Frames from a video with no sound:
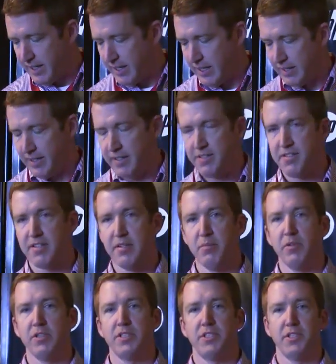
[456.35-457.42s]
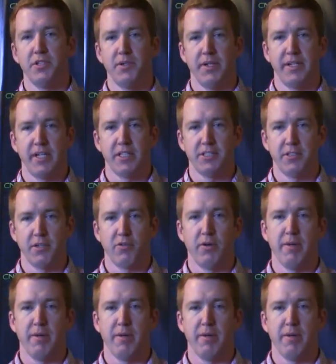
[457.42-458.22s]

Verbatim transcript: uh, that's similar to industrial